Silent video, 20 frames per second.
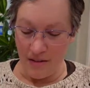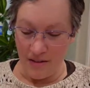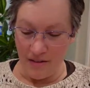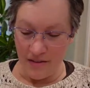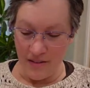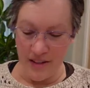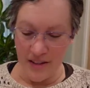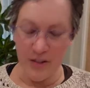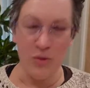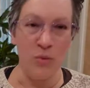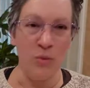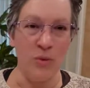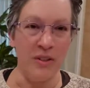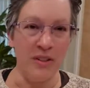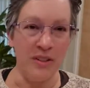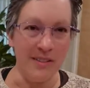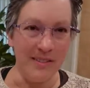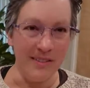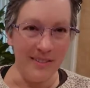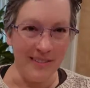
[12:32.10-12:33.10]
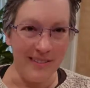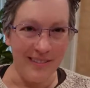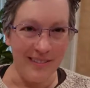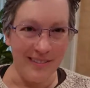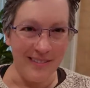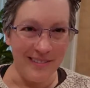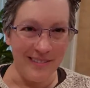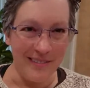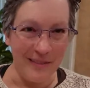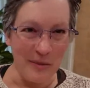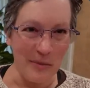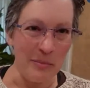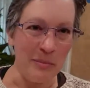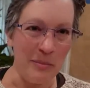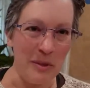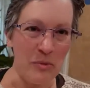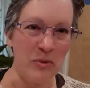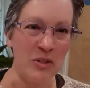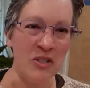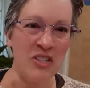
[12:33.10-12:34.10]
this will
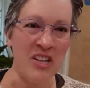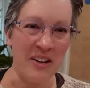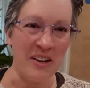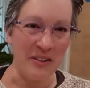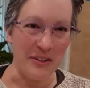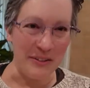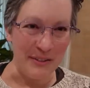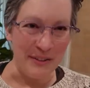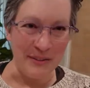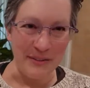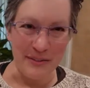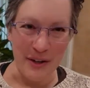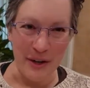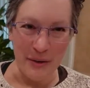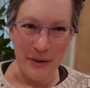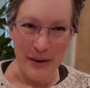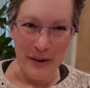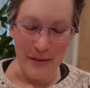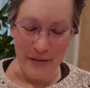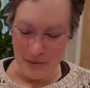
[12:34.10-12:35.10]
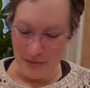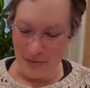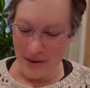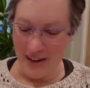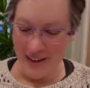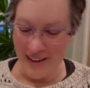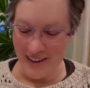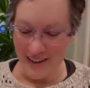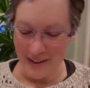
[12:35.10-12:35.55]
be recycled far away from me.